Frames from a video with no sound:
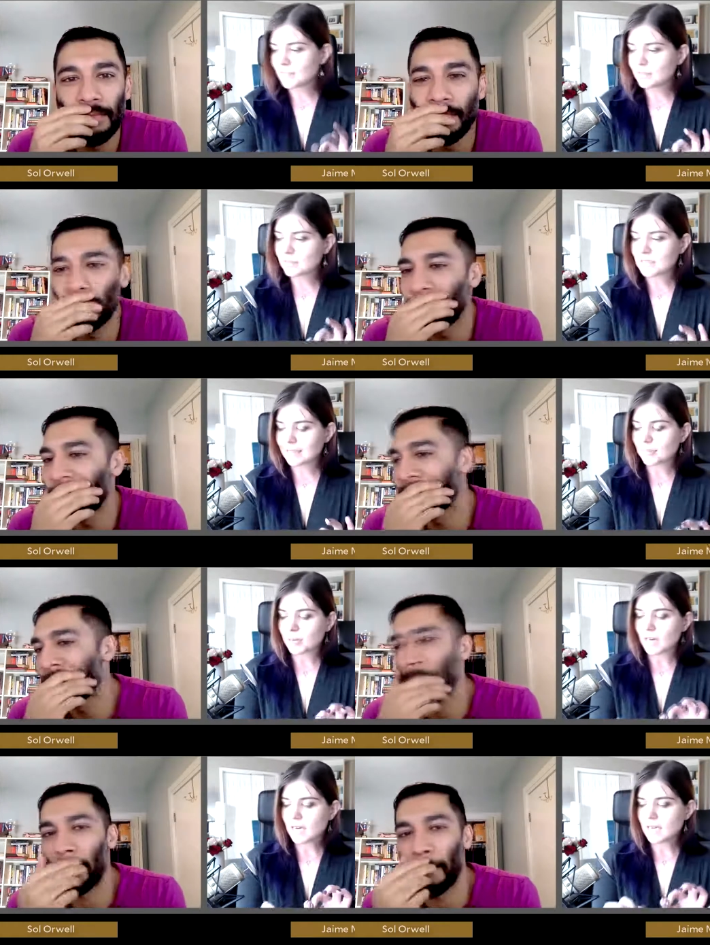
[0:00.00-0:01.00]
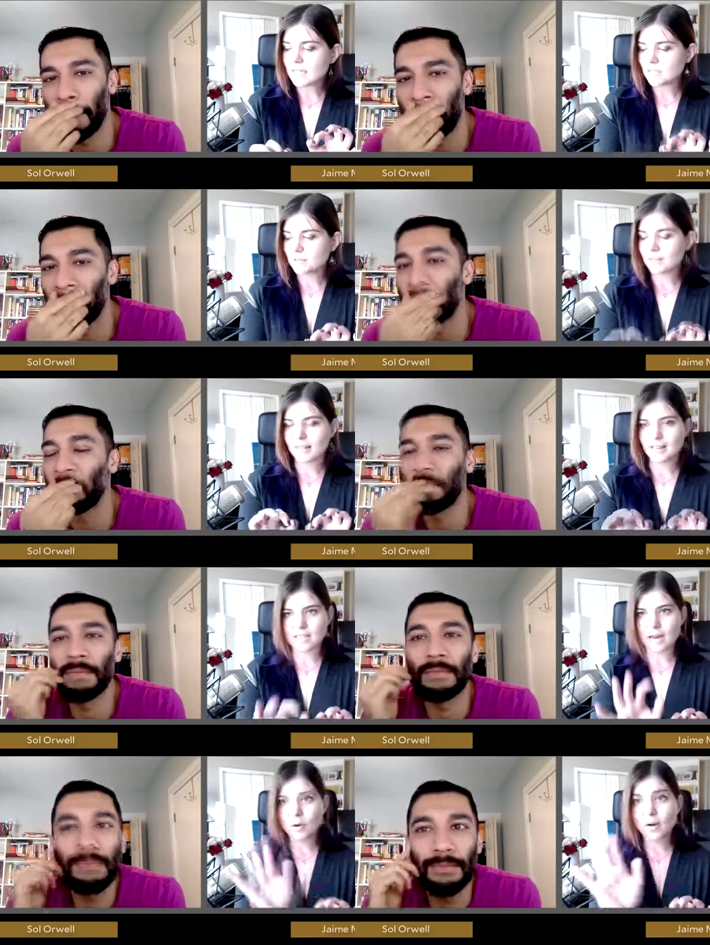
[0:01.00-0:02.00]
Speaker 1: too deep uh, into things.
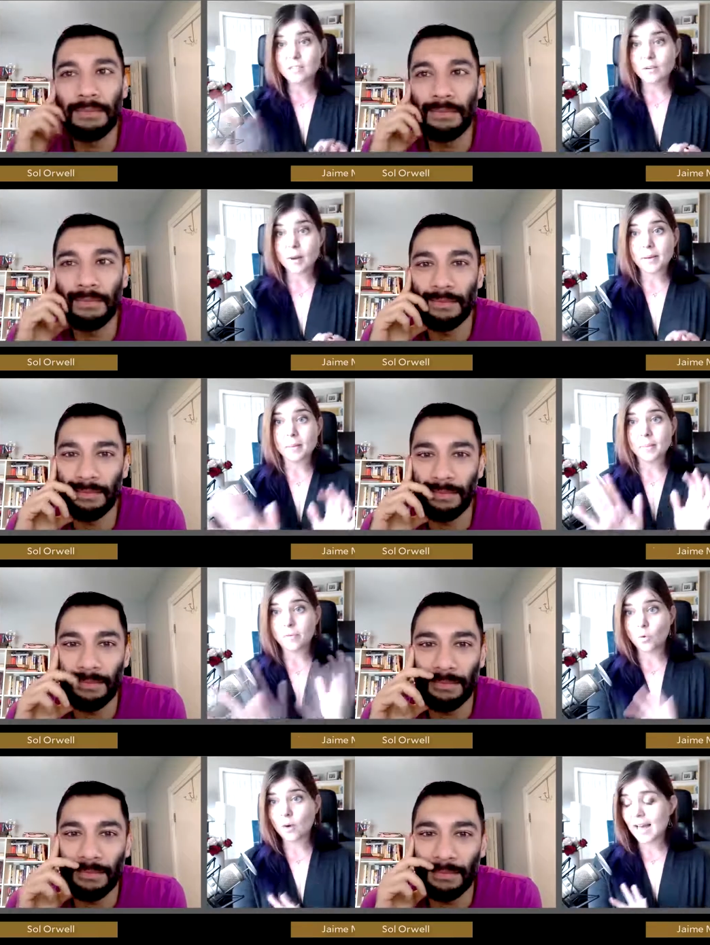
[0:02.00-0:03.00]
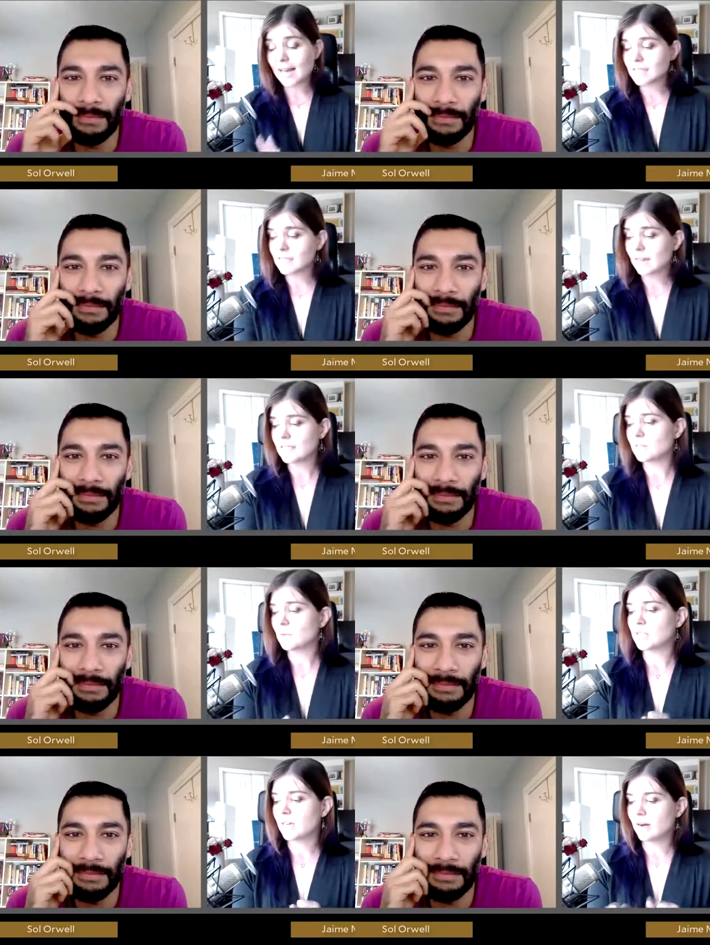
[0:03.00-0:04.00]
I want to start wrapping up. Before I ask the last
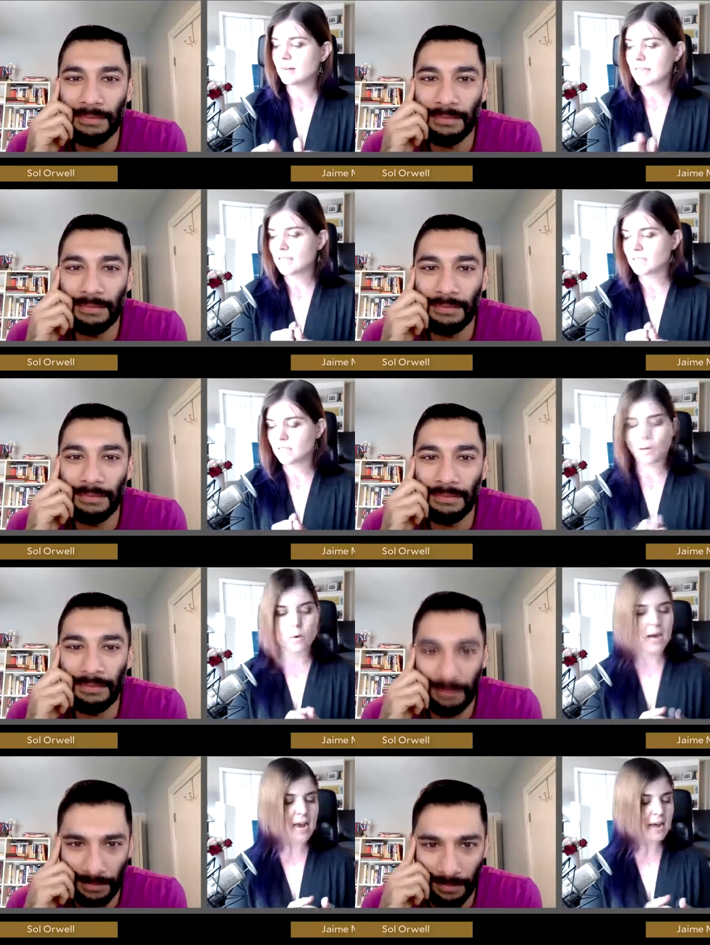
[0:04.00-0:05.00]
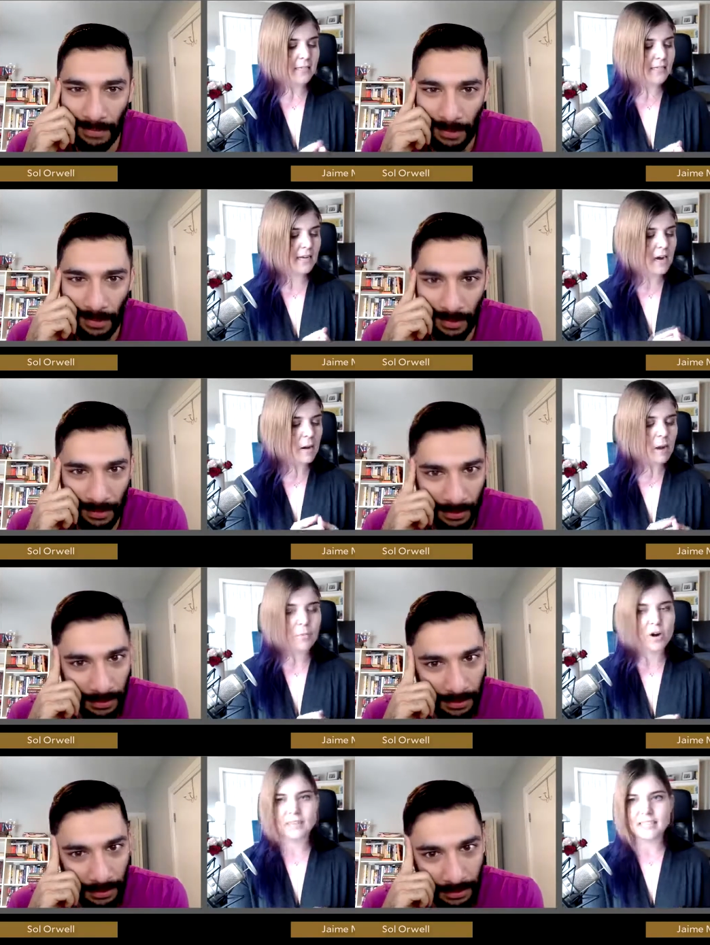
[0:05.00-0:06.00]
question, I always ask though. I want to ask uh, a
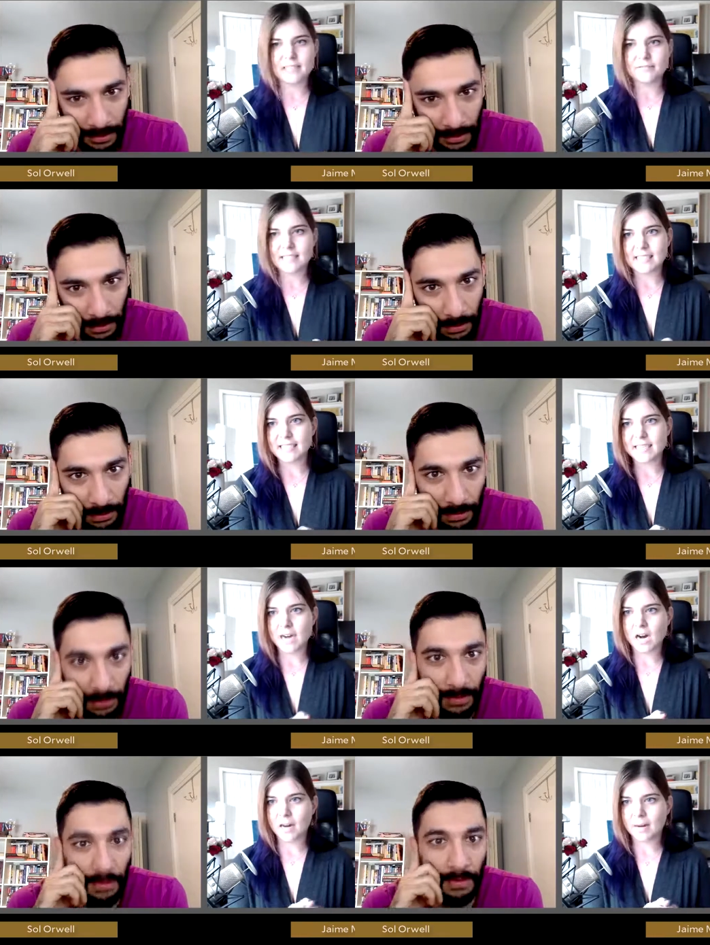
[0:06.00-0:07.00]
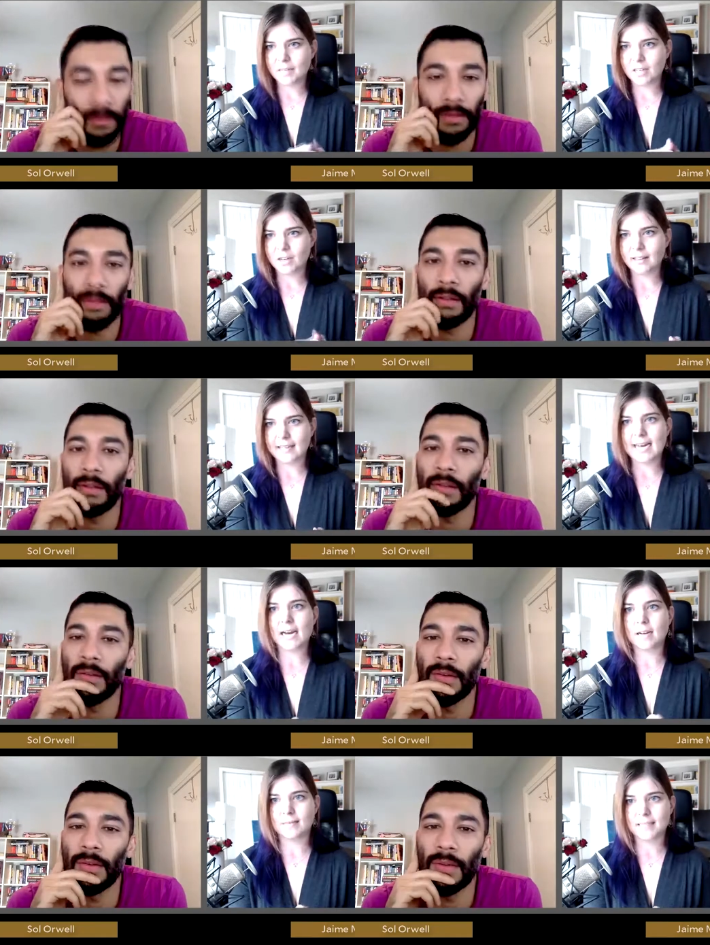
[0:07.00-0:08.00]
productivity. No, I'm not going to call it a hack.
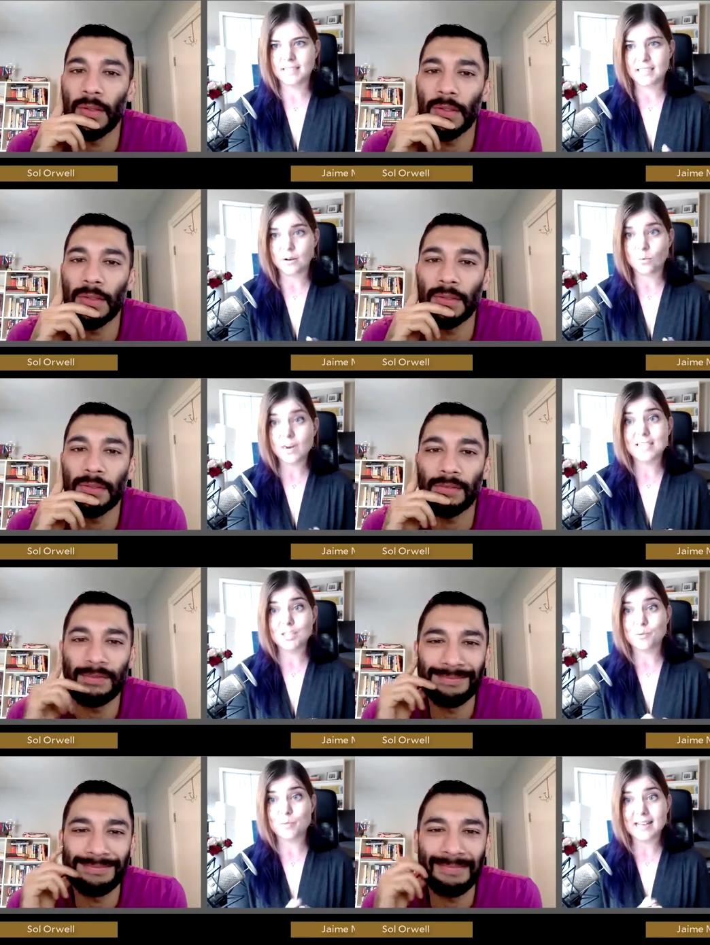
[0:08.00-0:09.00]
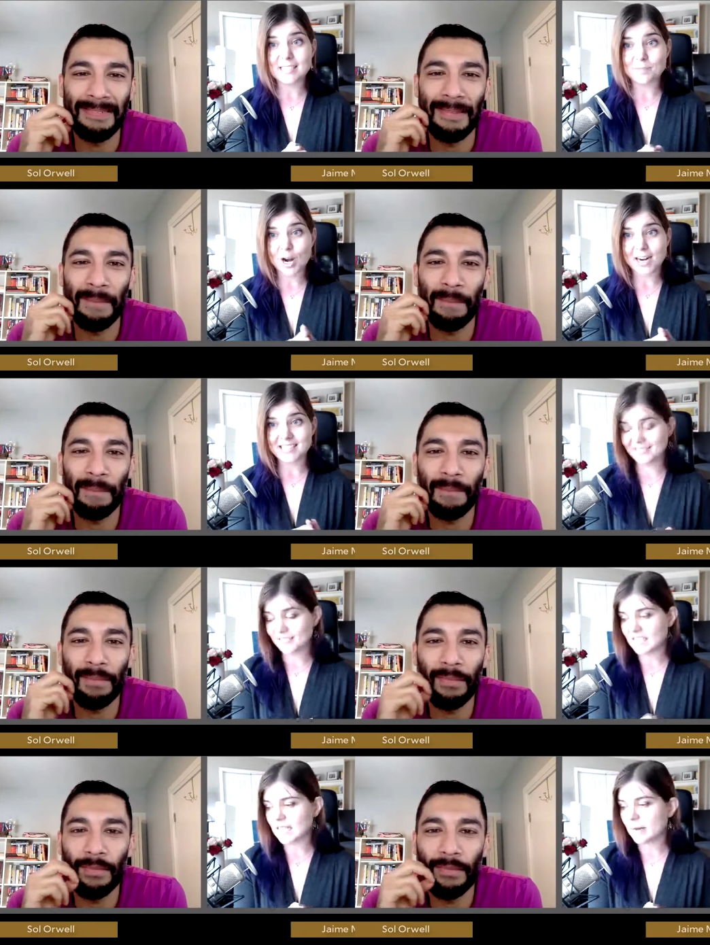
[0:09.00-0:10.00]
I'm going to say, What is your best productivity
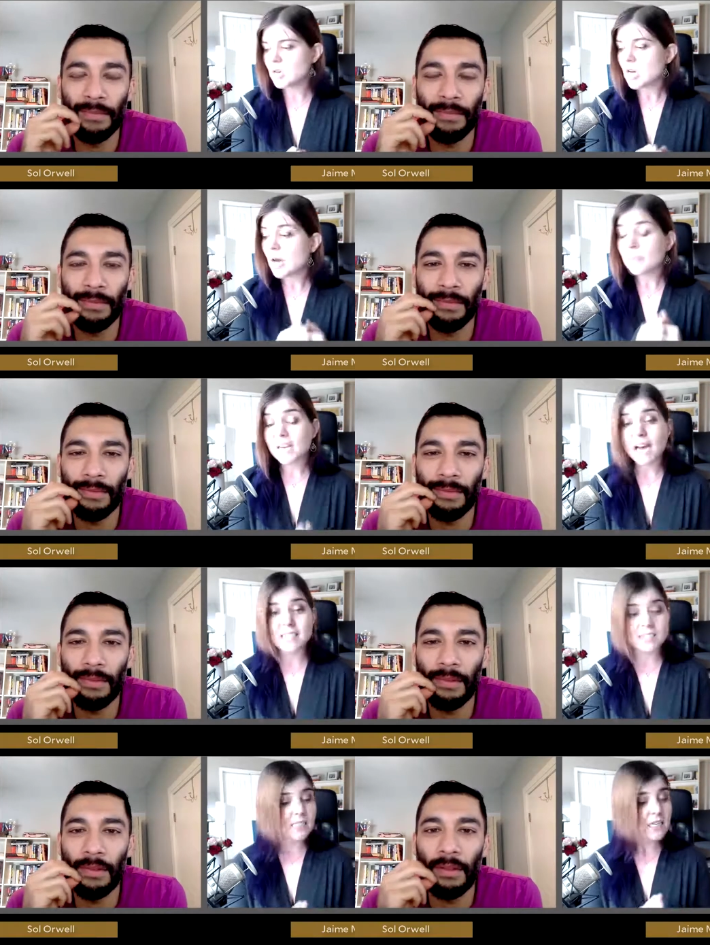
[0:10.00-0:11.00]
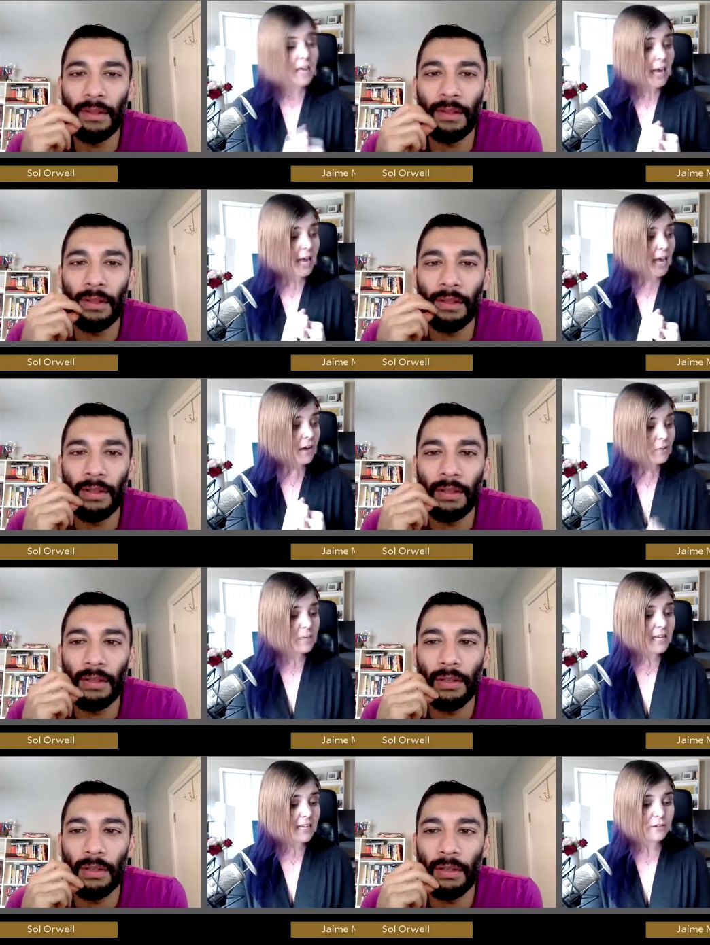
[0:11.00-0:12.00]
tip? Because everybody
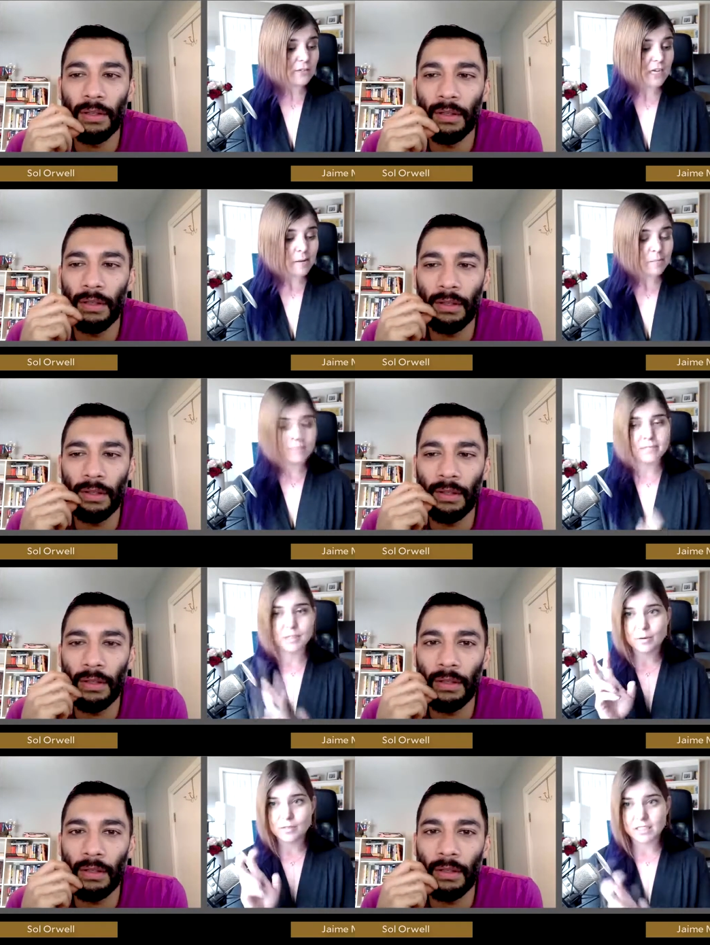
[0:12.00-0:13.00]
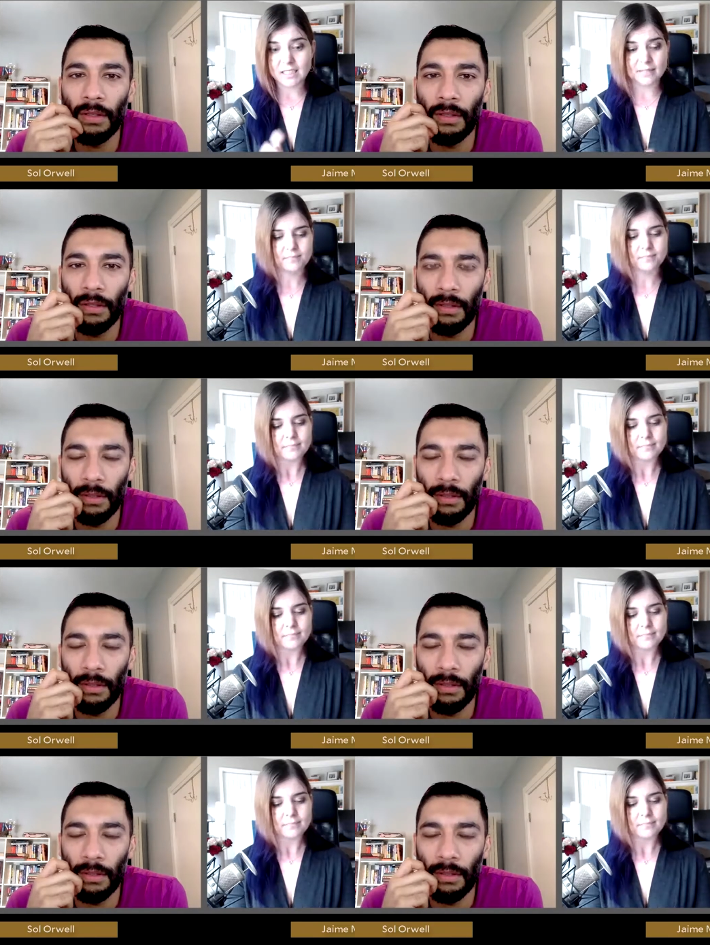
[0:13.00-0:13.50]
has no time, supposedly.